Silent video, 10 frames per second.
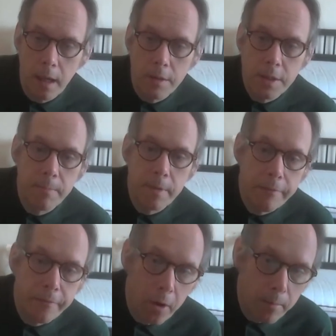somebody
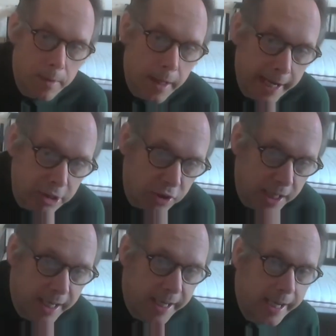from the Hadrian
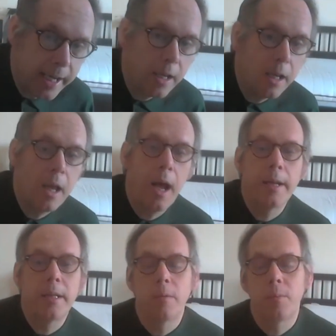Clinic
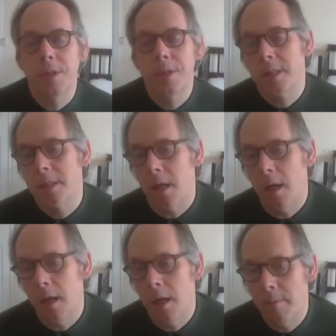was
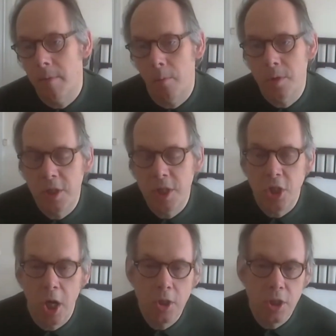
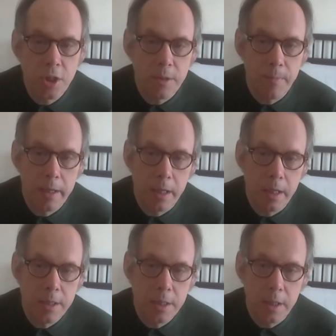discharged into
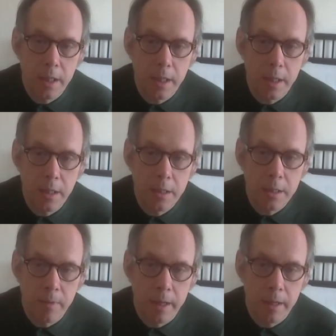
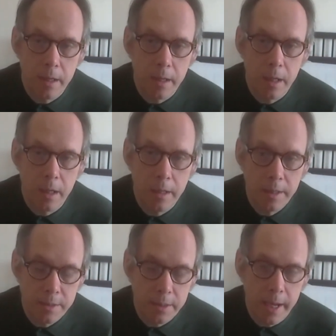
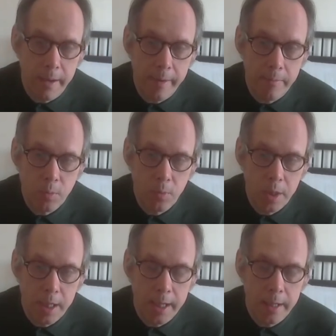the area I was
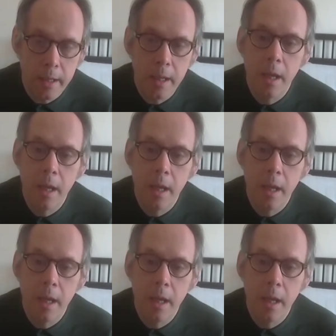working in.